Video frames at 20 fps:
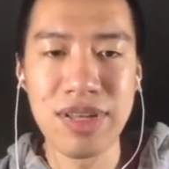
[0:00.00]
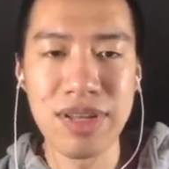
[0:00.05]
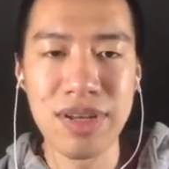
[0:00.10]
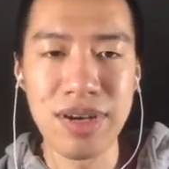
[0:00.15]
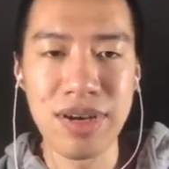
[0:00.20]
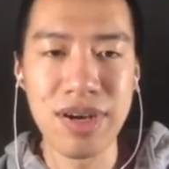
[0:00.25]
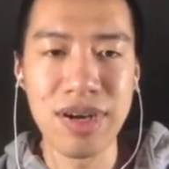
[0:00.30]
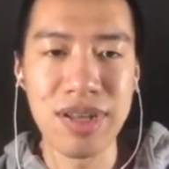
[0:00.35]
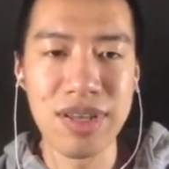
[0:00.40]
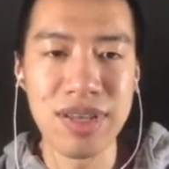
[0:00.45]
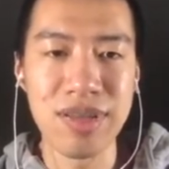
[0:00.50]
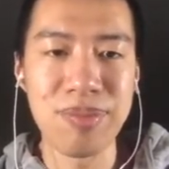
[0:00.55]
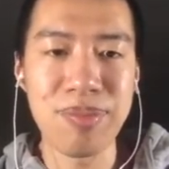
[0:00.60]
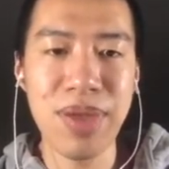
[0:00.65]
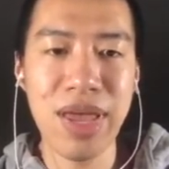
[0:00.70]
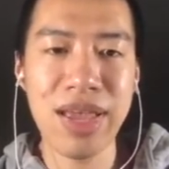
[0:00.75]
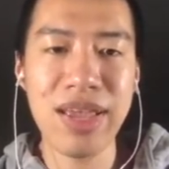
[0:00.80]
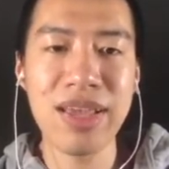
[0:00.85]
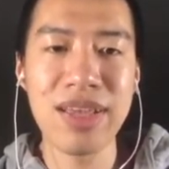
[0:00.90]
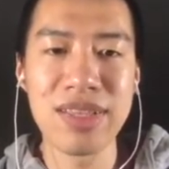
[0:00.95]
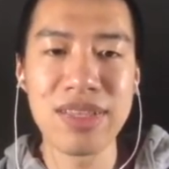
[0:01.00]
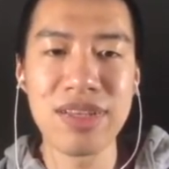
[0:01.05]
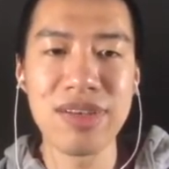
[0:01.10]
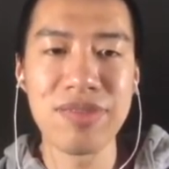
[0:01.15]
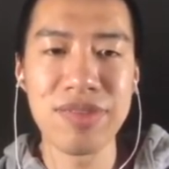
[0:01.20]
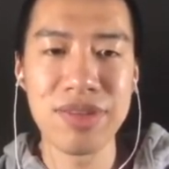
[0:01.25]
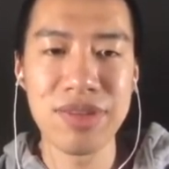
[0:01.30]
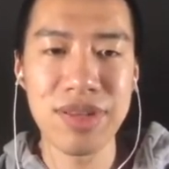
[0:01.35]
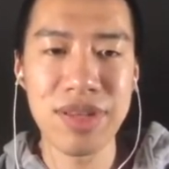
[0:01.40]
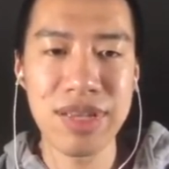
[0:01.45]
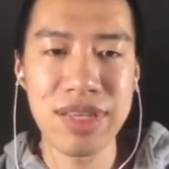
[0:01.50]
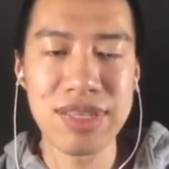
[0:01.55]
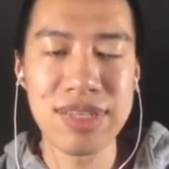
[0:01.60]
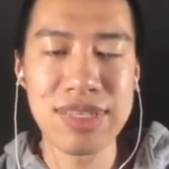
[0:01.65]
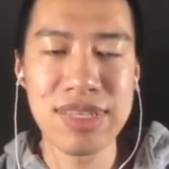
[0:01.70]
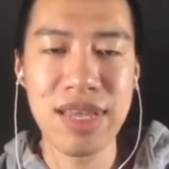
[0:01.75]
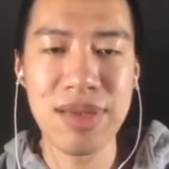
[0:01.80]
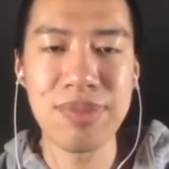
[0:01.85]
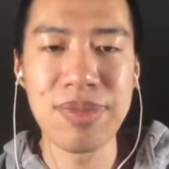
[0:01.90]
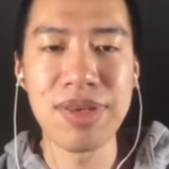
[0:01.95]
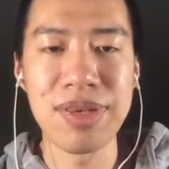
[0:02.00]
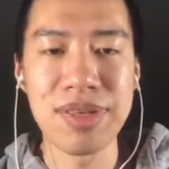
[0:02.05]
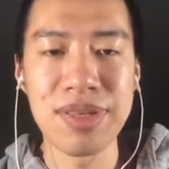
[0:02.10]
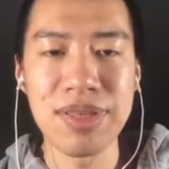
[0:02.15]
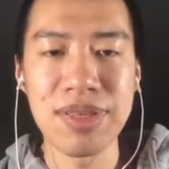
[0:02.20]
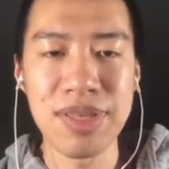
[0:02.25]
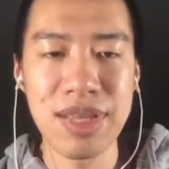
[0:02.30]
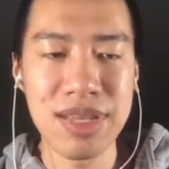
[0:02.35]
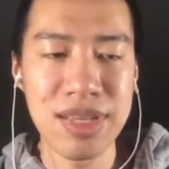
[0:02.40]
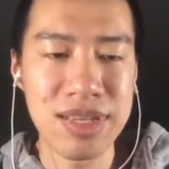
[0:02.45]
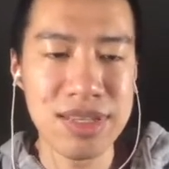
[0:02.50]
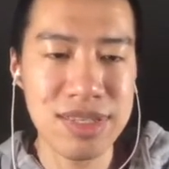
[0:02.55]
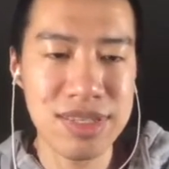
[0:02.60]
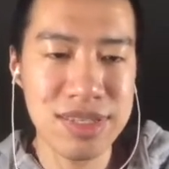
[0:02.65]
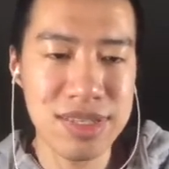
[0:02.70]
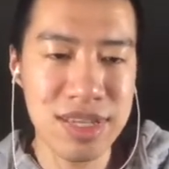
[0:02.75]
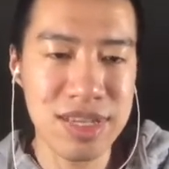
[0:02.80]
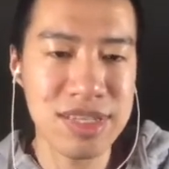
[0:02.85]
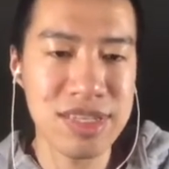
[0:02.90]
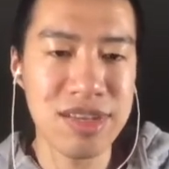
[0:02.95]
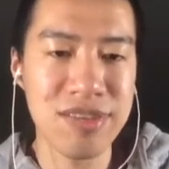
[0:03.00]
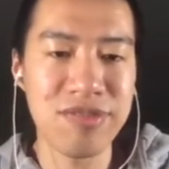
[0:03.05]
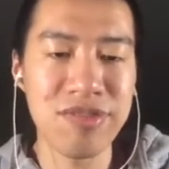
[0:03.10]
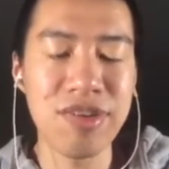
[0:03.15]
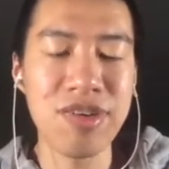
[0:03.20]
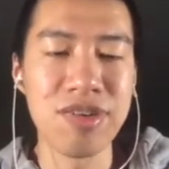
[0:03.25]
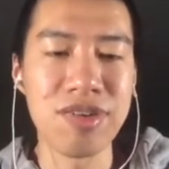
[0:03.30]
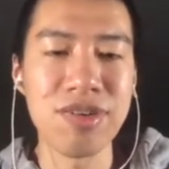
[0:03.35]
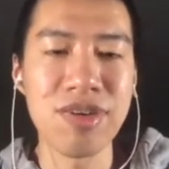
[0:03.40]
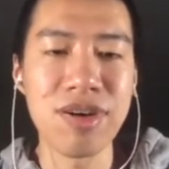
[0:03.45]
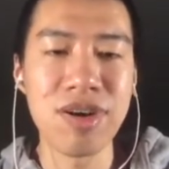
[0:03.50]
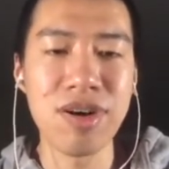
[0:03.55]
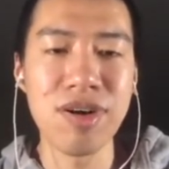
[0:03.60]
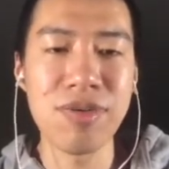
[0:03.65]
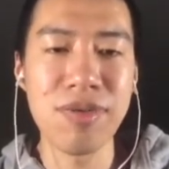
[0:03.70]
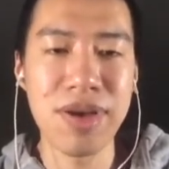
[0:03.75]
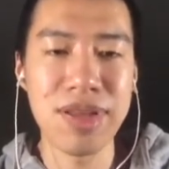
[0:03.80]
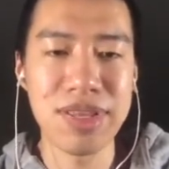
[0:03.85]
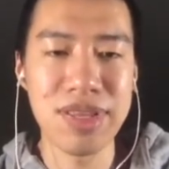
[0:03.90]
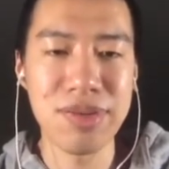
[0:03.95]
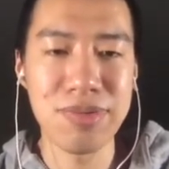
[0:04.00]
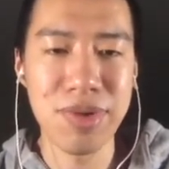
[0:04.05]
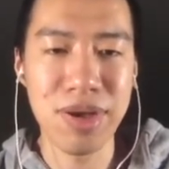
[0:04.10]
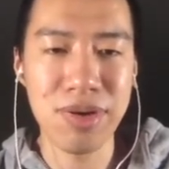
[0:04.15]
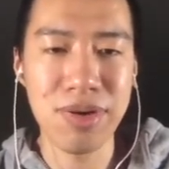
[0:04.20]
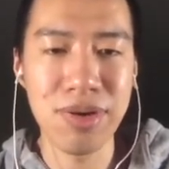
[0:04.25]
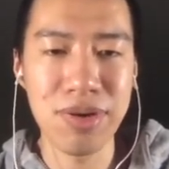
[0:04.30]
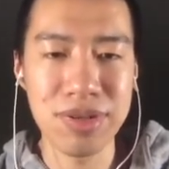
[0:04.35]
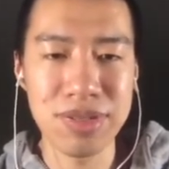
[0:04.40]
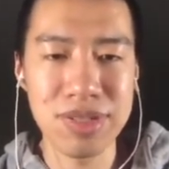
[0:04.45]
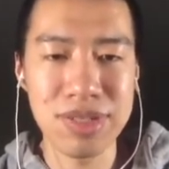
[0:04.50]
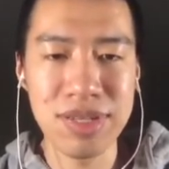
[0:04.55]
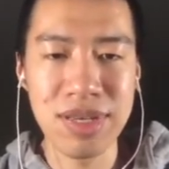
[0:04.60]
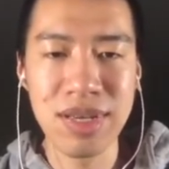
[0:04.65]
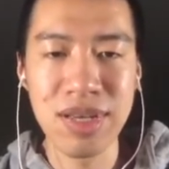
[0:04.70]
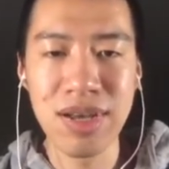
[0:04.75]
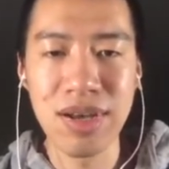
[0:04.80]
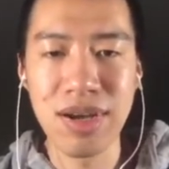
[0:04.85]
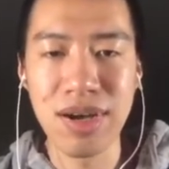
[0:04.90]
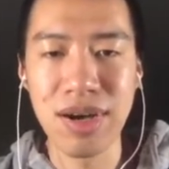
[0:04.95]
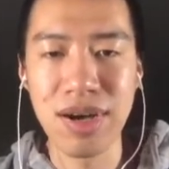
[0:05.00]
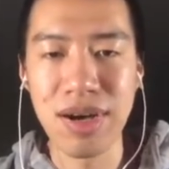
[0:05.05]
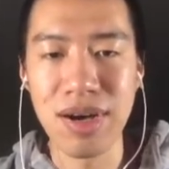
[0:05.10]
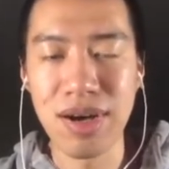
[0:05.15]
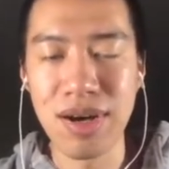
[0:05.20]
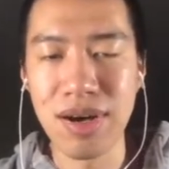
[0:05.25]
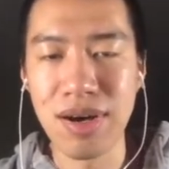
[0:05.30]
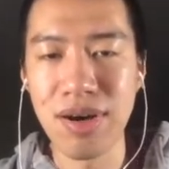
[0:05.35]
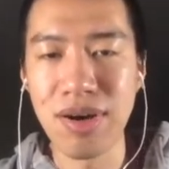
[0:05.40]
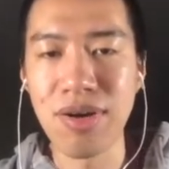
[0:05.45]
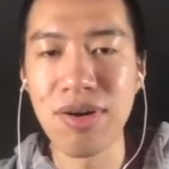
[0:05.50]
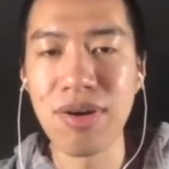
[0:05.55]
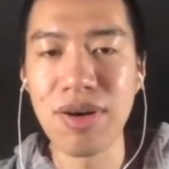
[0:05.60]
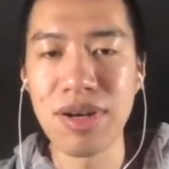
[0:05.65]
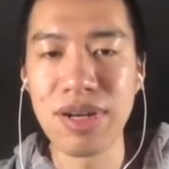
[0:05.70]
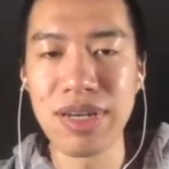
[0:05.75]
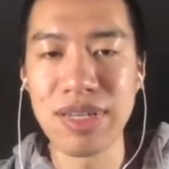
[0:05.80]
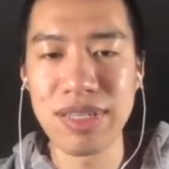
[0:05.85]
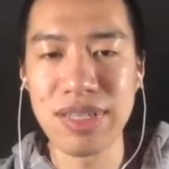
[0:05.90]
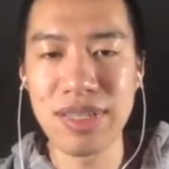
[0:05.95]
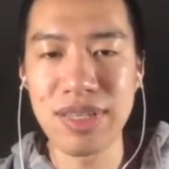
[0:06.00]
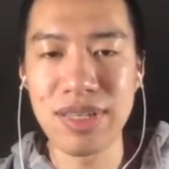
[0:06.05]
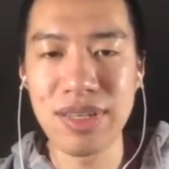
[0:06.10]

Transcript: The backend of ADCME, that is TensorFlow, already records all the